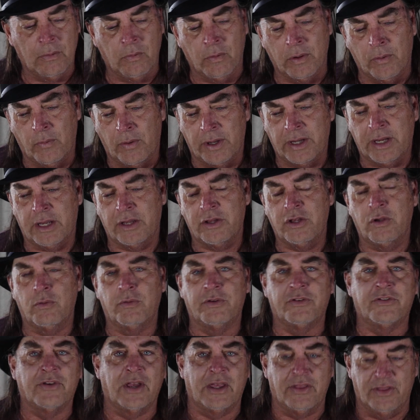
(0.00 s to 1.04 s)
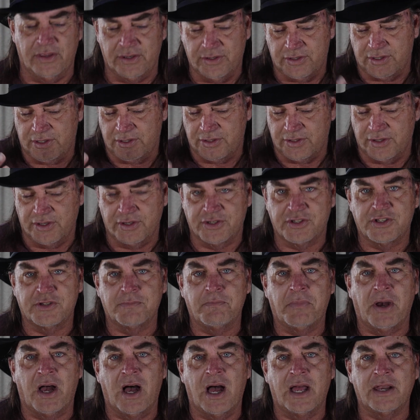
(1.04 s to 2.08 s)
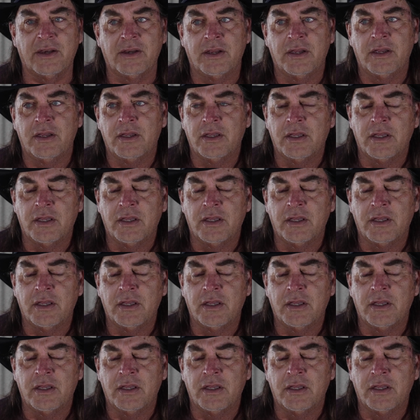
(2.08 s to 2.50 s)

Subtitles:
we went in, you would say, this is the spot.